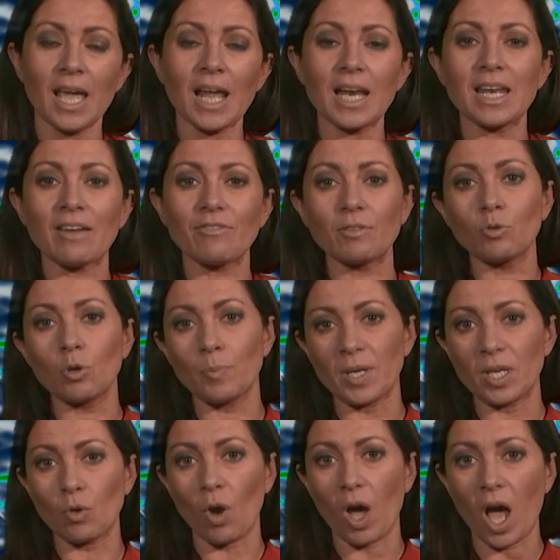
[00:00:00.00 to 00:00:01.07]
11 will
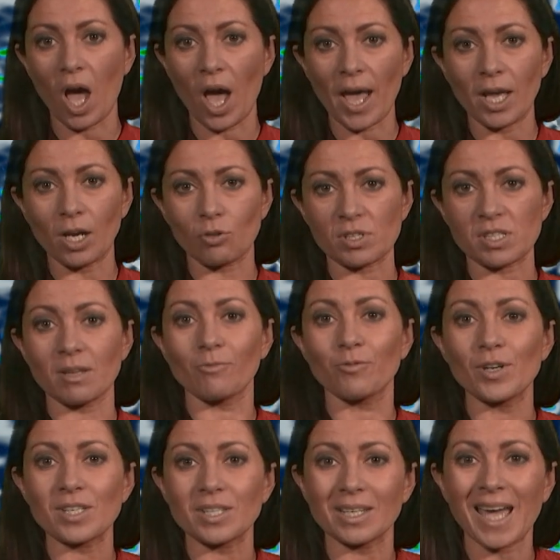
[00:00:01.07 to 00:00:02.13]
be your high across
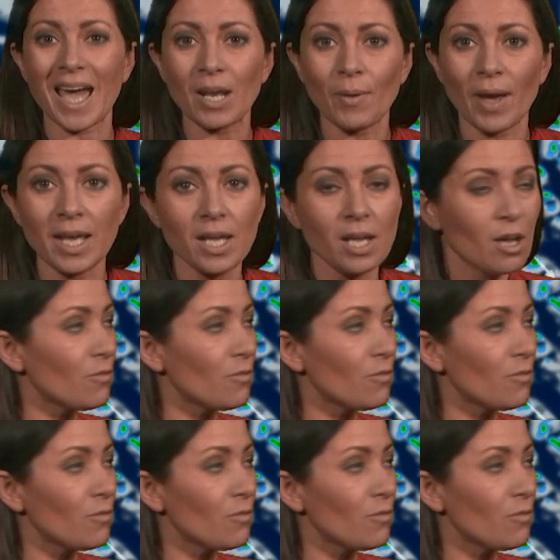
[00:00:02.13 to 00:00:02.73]
Dumfries and Galloway.